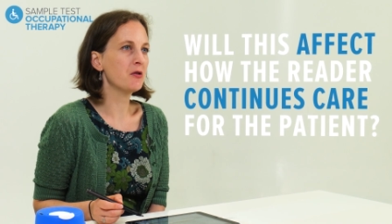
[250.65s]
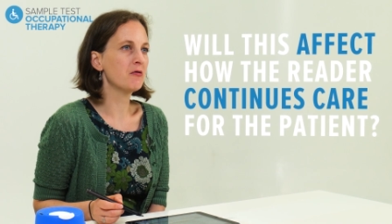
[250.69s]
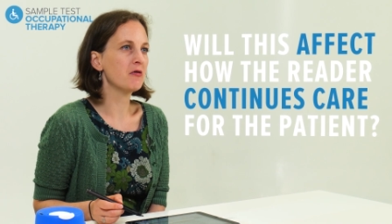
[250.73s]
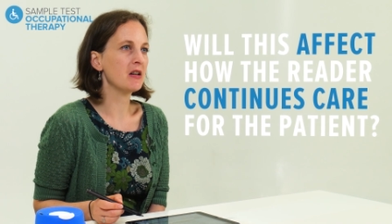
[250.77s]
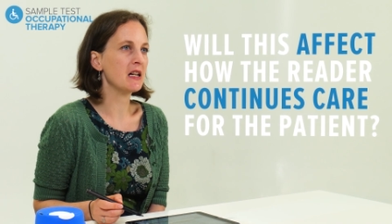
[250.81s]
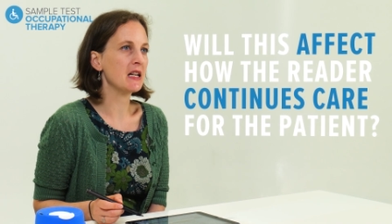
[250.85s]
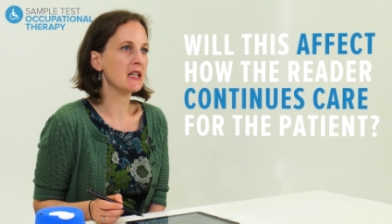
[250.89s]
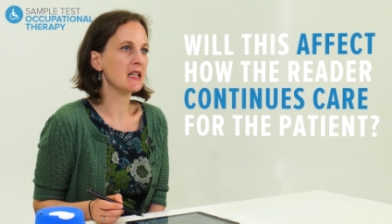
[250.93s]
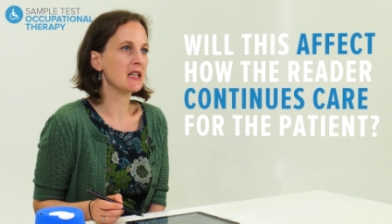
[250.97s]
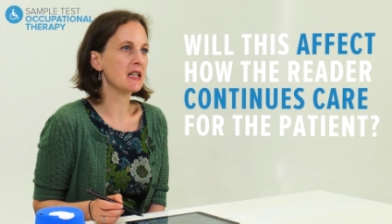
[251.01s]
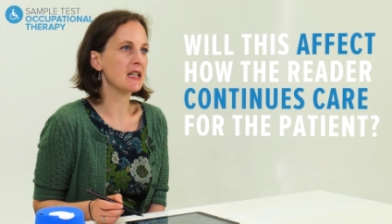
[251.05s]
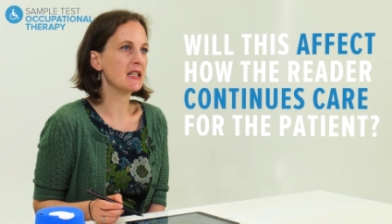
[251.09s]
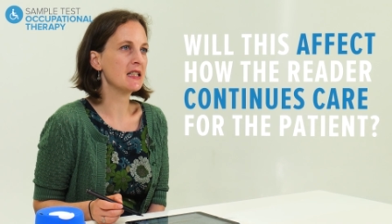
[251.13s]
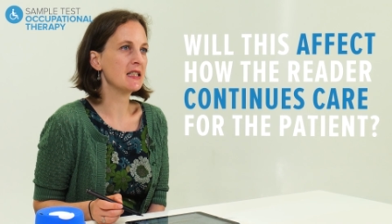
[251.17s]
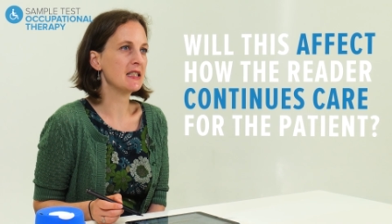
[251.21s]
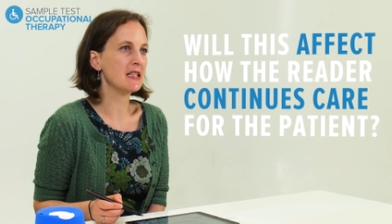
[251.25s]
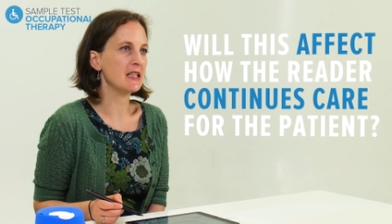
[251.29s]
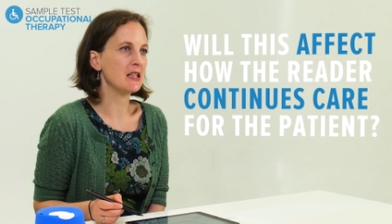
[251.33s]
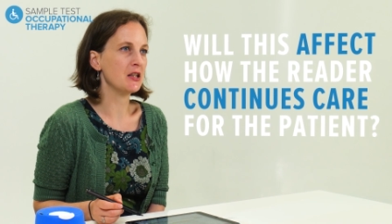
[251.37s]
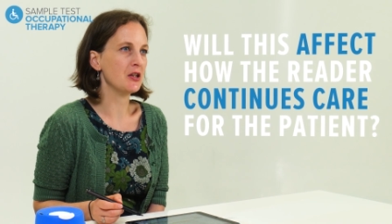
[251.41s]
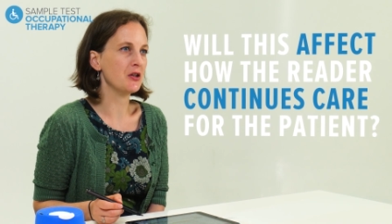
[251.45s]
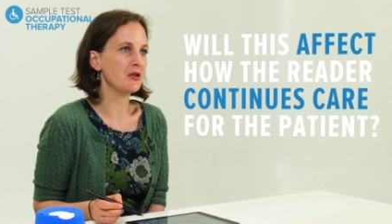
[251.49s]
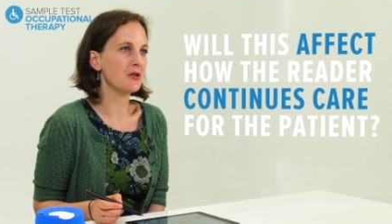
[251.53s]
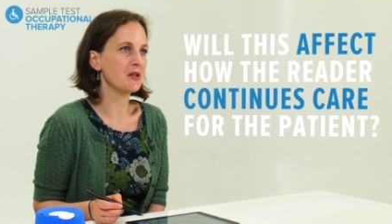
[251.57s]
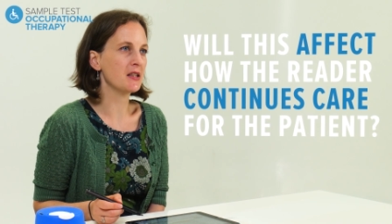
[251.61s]
reader
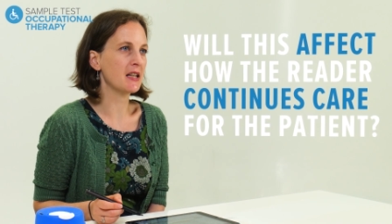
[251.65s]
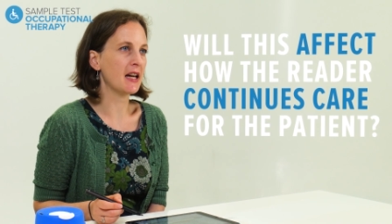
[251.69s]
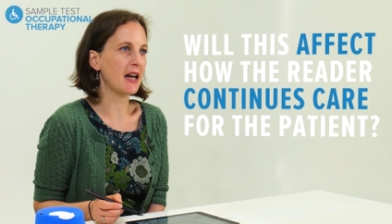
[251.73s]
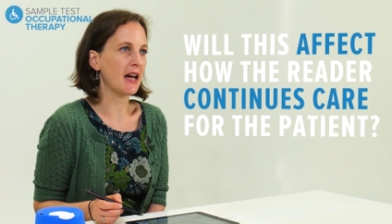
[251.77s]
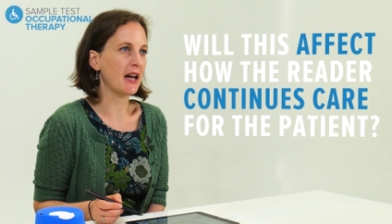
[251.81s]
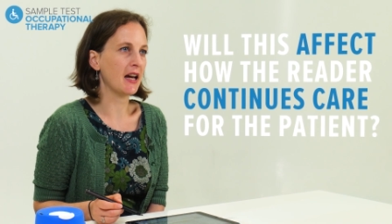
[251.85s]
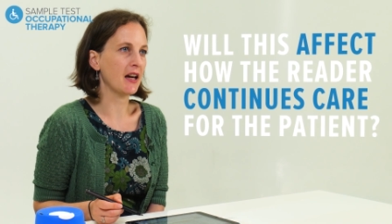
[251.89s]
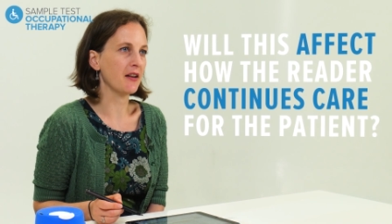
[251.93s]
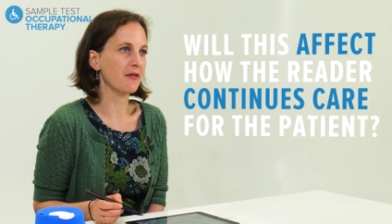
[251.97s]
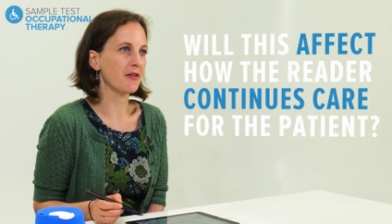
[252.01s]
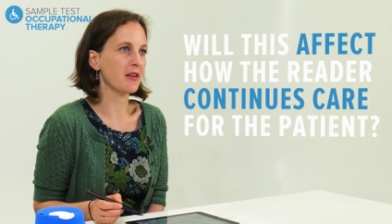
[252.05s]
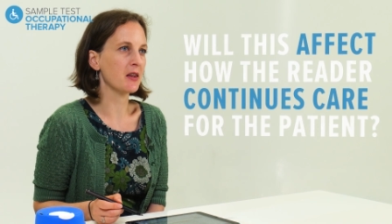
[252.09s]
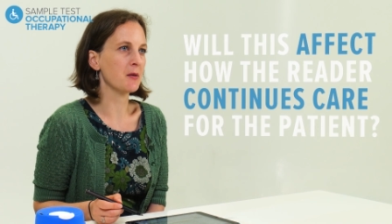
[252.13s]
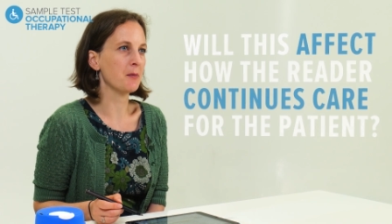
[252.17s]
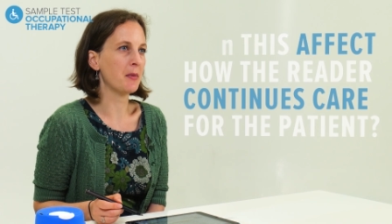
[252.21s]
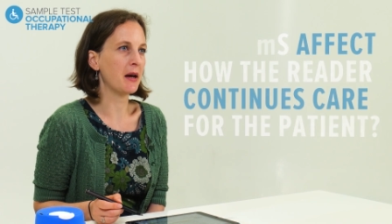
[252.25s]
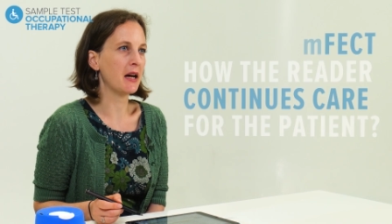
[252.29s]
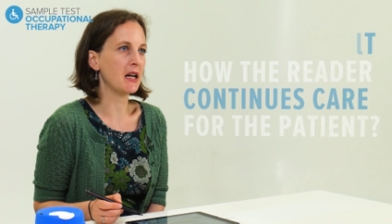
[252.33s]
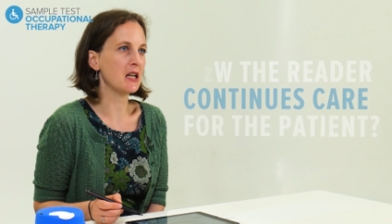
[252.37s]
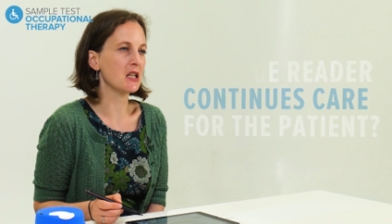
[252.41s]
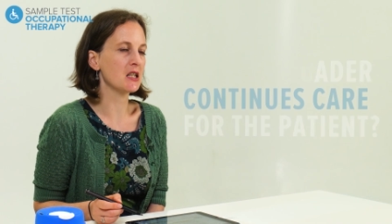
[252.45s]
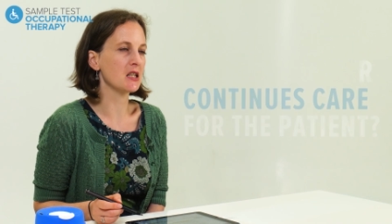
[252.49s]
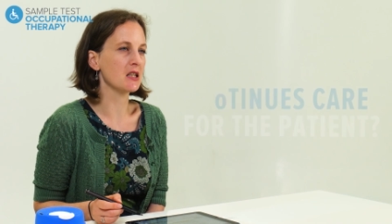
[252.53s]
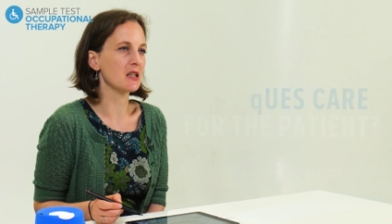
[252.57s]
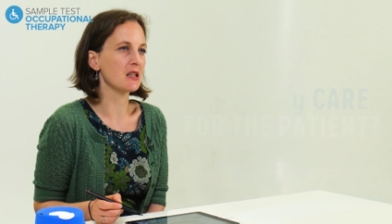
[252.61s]
continues care for the
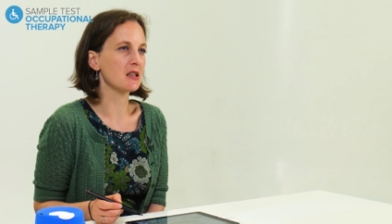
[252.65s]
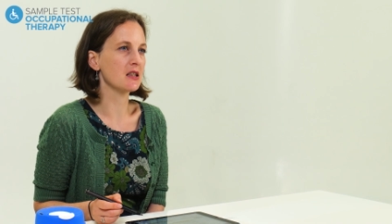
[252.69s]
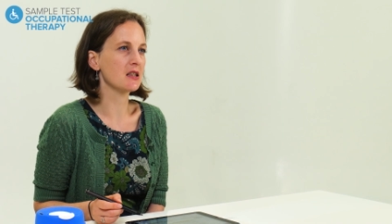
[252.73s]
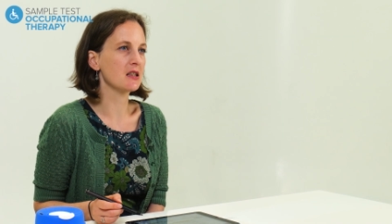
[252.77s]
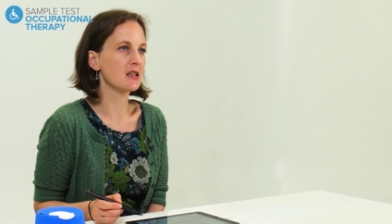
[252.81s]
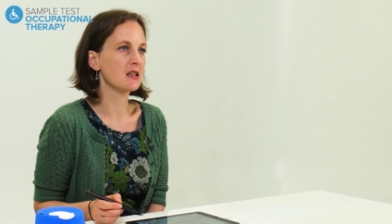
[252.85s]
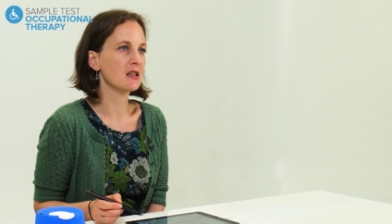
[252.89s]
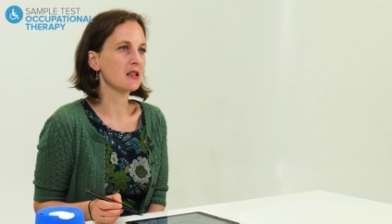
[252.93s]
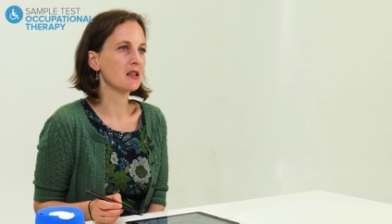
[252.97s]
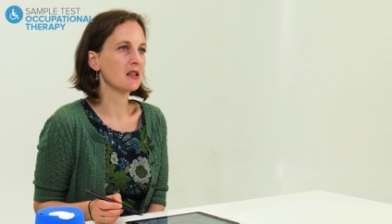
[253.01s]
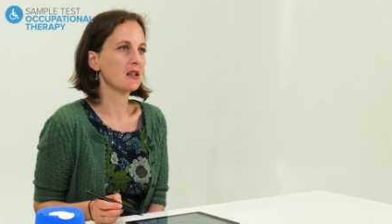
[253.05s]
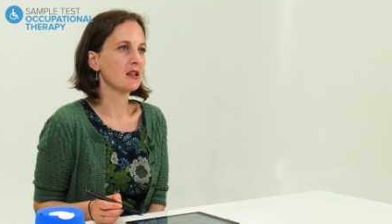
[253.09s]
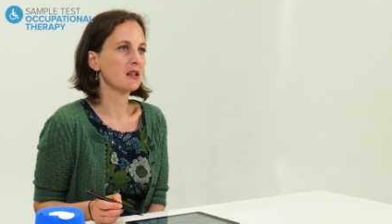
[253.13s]
patient?